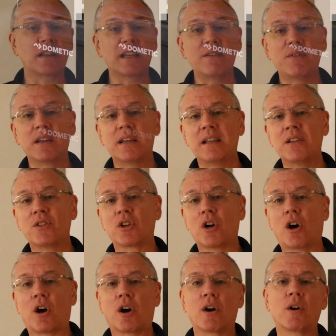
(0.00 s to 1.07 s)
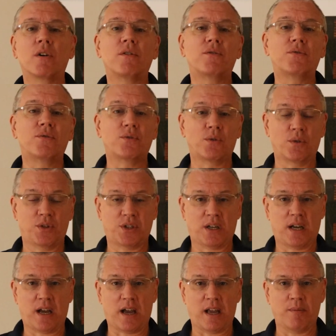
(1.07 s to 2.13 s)
leaving it in the car full
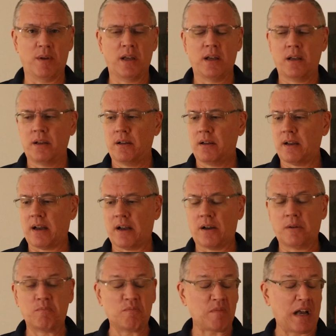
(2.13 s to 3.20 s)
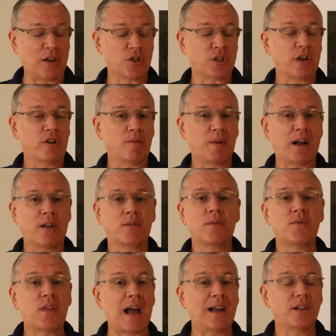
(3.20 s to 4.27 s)
time. I'll share about
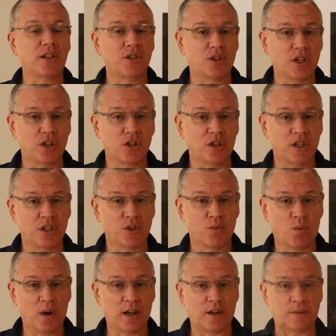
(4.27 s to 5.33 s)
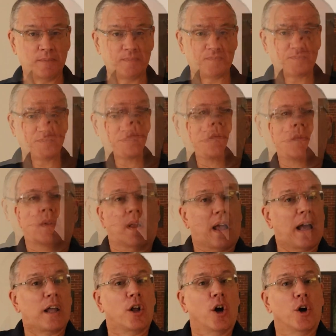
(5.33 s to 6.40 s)
that decision as well.
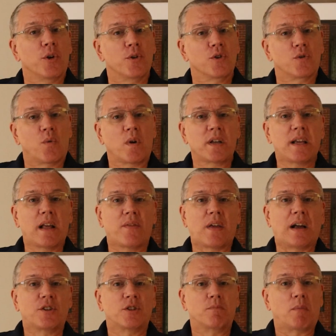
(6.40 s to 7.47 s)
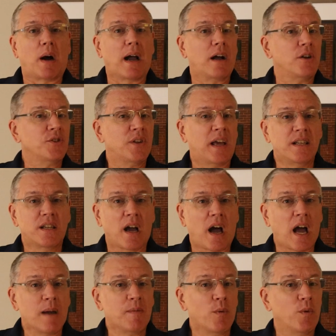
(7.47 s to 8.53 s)
At 128,000 miles, a
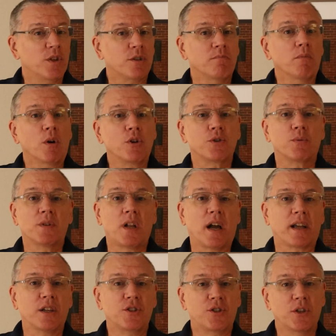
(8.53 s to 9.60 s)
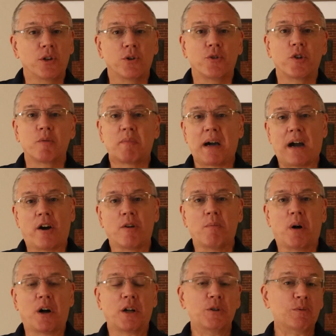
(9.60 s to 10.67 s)
time at which most would not consider doing power
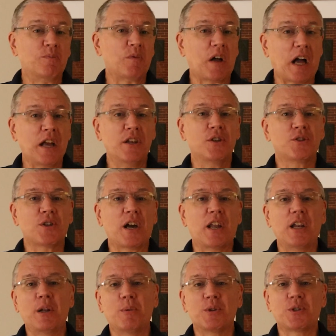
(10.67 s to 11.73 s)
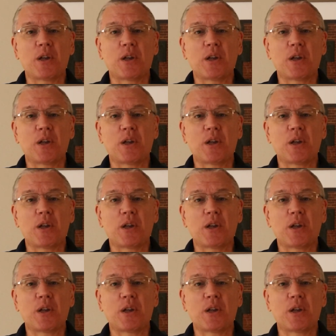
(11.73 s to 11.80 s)
mods, I decided it was